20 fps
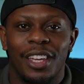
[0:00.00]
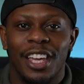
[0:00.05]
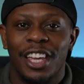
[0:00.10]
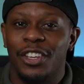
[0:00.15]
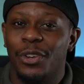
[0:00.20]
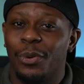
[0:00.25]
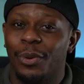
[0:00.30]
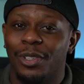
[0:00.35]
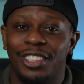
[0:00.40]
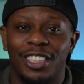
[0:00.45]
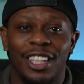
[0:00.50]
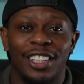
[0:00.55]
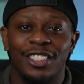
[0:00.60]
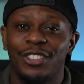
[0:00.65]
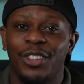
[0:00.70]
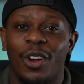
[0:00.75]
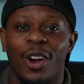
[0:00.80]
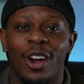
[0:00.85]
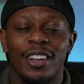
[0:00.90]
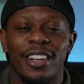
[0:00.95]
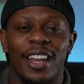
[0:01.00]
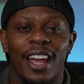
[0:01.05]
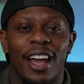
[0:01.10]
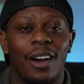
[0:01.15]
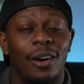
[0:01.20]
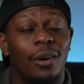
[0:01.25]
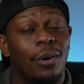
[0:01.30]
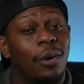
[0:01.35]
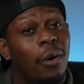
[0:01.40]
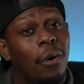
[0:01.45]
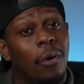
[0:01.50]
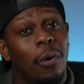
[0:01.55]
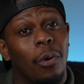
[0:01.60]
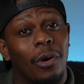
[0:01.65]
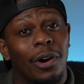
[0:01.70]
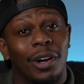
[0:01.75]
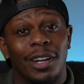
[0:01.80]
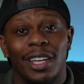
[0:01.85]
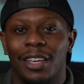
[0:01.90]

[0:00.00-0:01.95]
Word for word: and you were just starting out, or